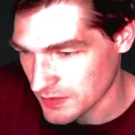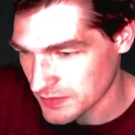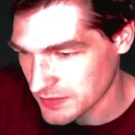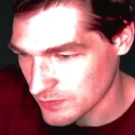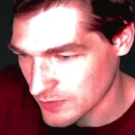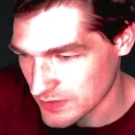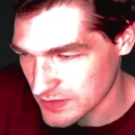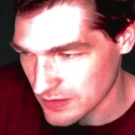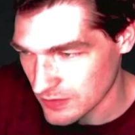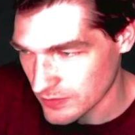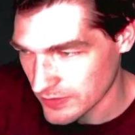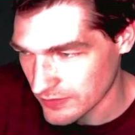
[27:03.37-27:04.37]
And once I go
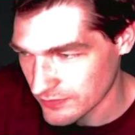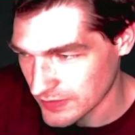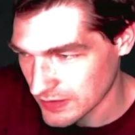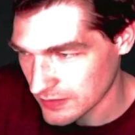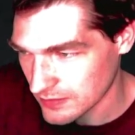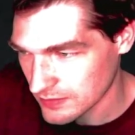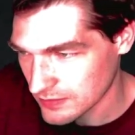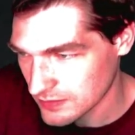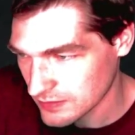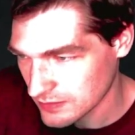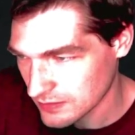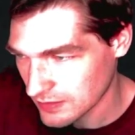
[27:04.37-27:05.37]
infinite,
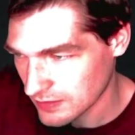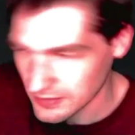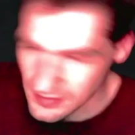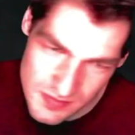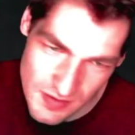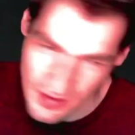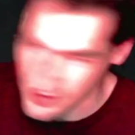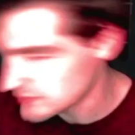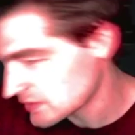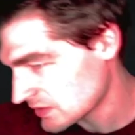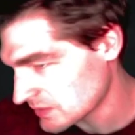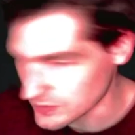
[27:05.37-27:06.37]
I guess I have
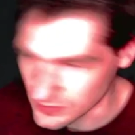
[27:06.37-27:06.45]
2